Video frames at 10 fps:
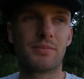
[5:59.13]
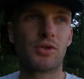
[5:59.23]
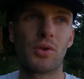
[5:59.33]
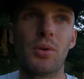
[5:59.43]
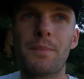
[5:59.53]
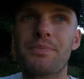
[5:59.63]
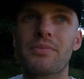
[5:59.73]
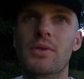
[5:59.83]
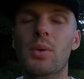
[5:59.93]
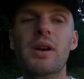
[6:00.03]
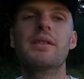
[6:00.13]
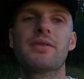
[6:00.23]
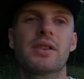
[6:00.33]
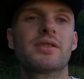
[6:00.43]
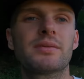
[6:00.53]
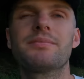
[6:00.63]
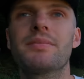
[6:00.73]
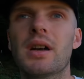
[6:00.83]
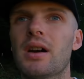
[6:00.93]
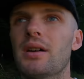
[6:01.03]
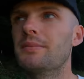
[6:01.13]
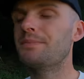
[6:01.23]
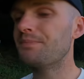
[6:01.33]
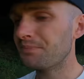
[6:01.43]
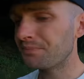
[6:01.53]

so quite a difference. But